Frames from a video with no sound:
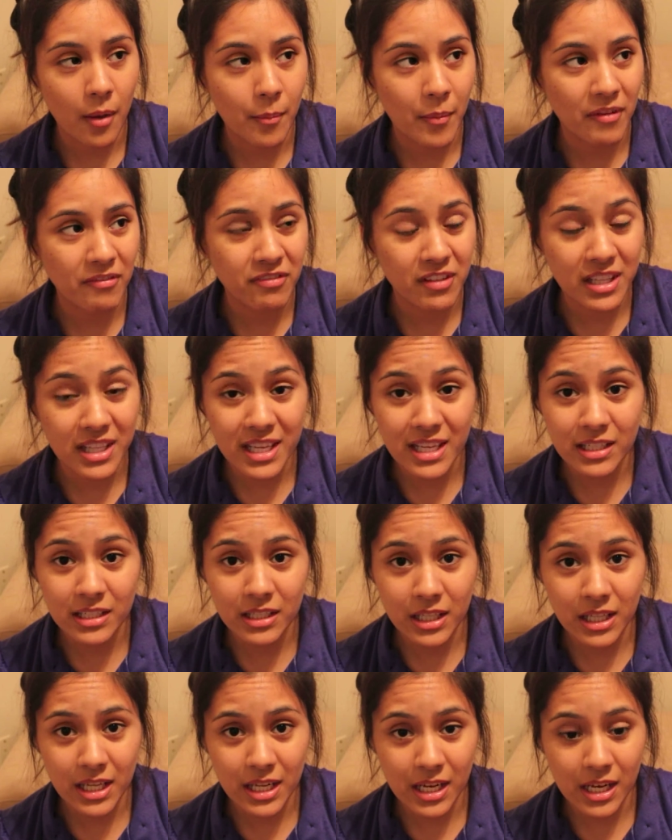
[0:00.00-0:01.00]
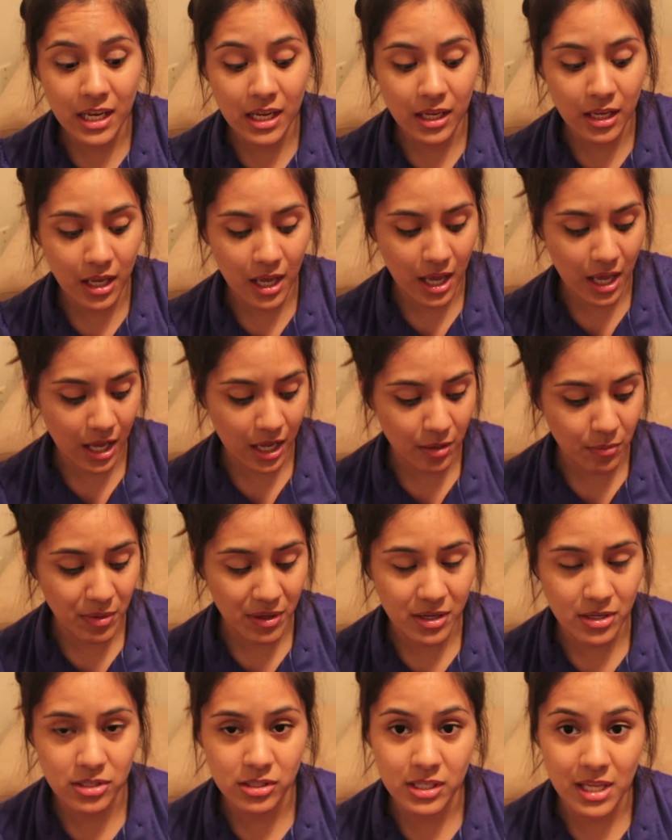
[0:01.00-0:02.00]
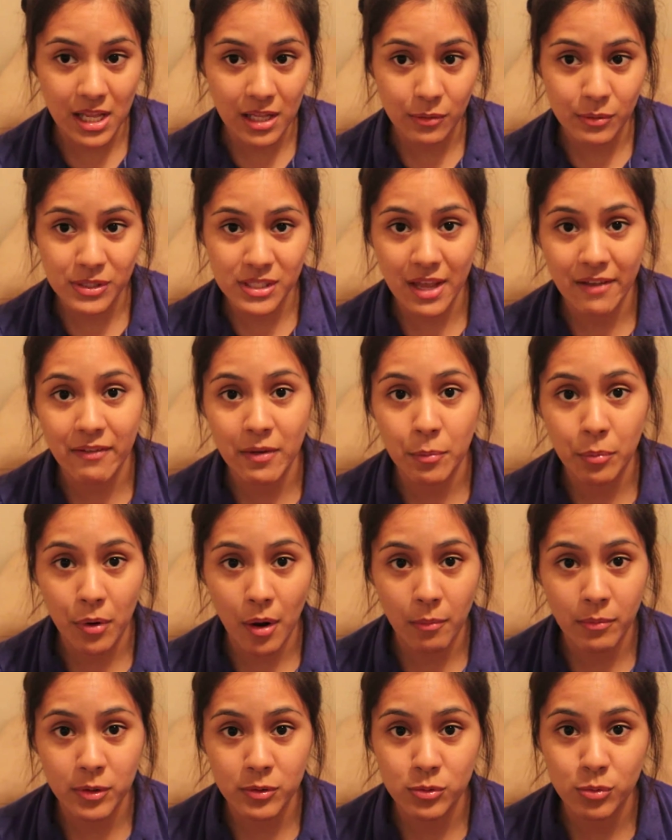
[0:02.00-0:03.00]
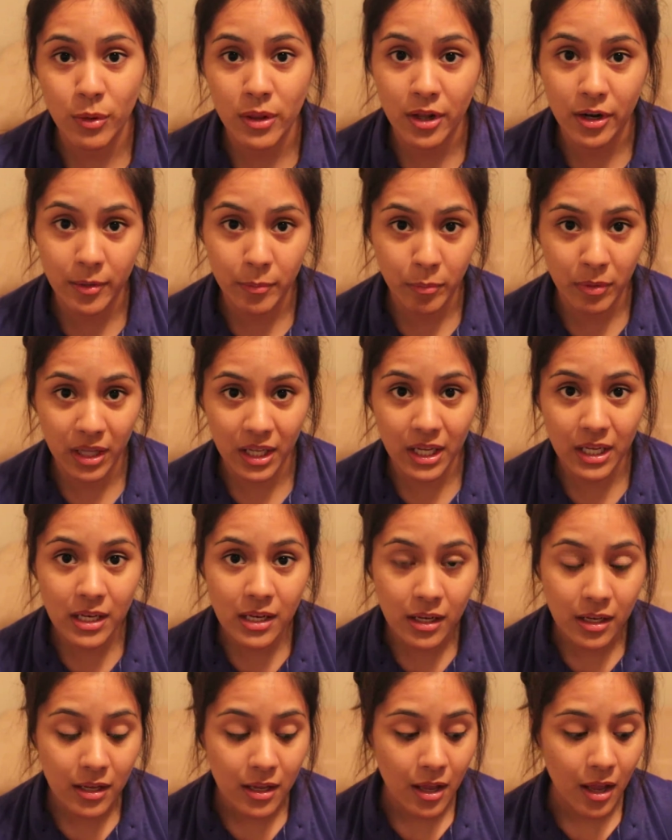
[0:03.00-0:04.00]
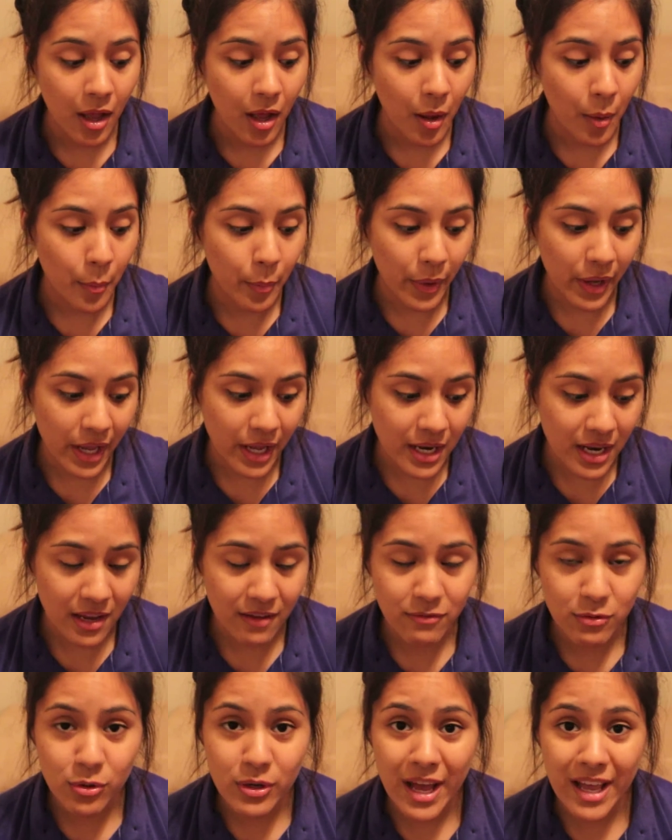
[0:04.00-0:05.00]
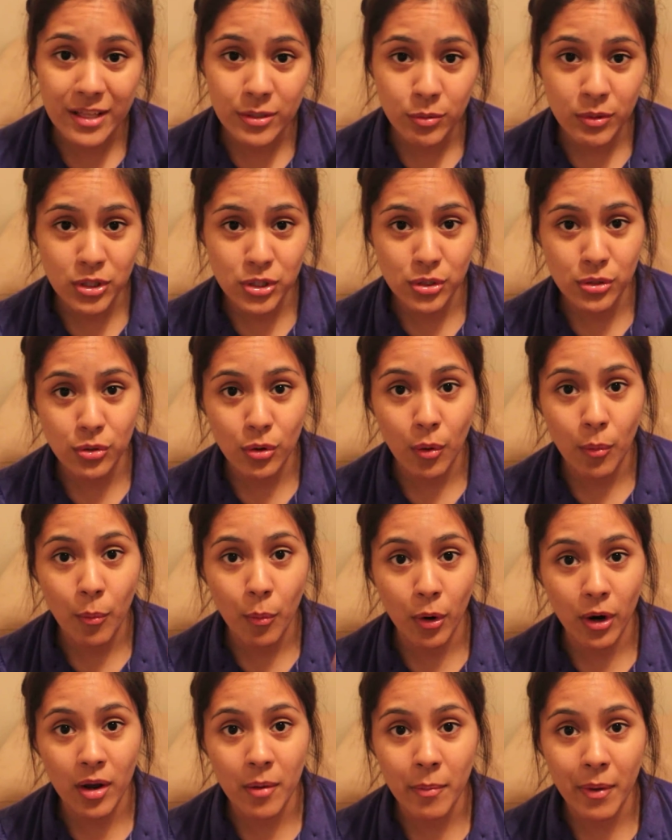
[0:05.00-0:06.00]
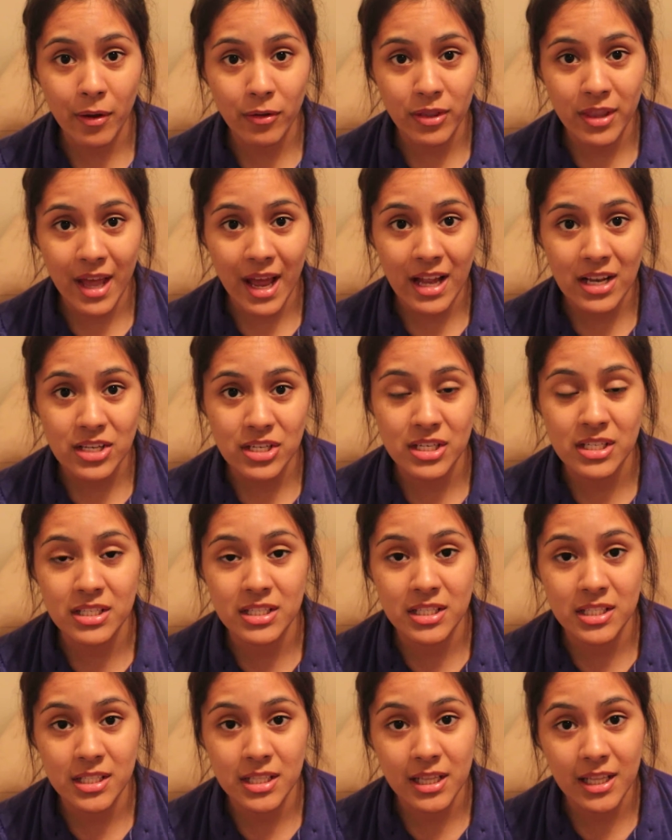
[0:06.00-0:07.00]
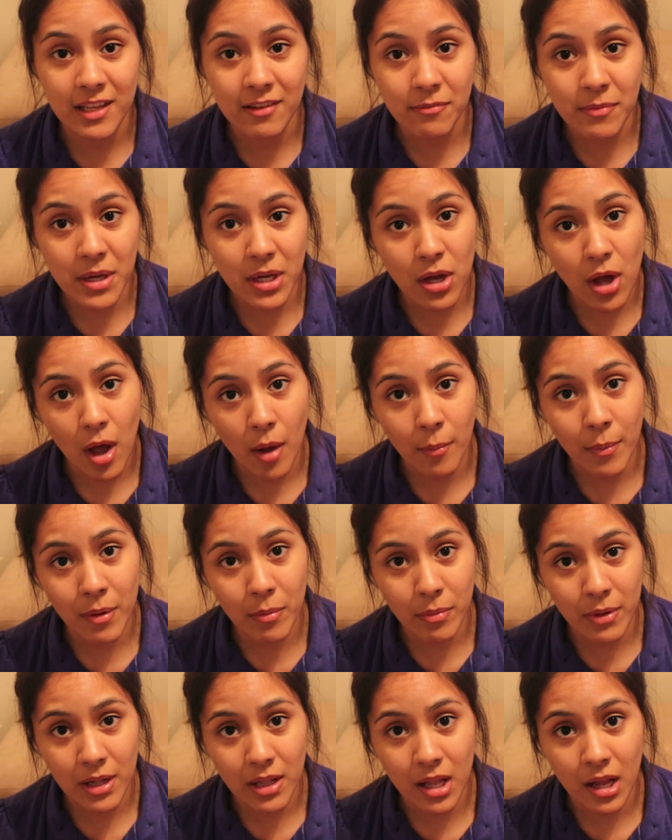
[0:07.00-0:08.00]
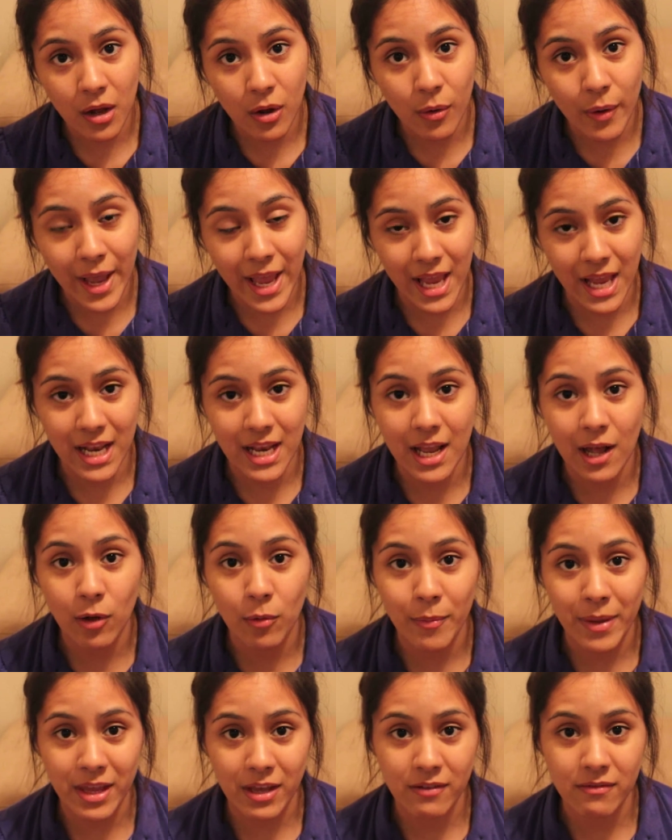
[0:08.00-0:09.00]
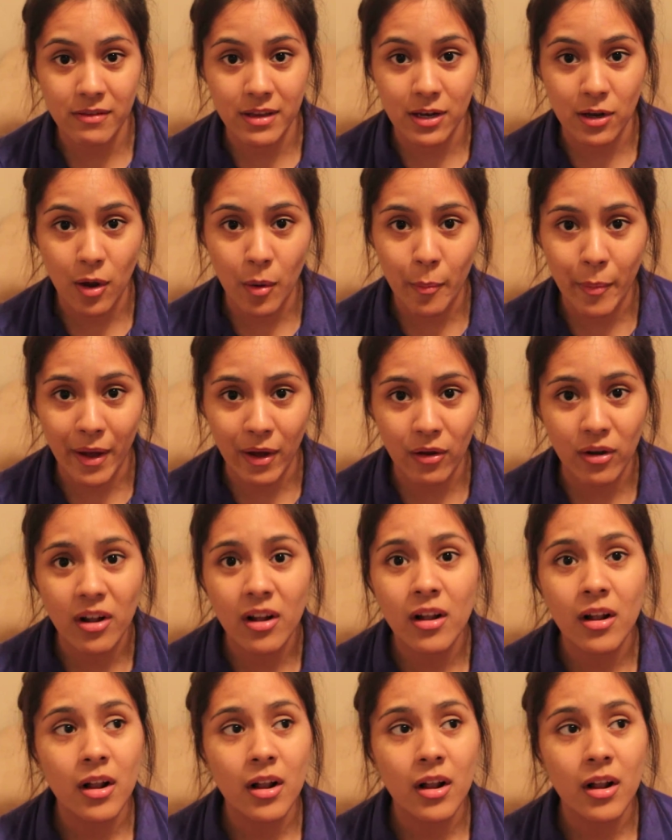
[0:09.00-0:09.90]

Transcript: affiliate clinic, and because Kayla was having problems with her blood. But if you guys want to know more about that, just leave me a comment below and I'll make a video about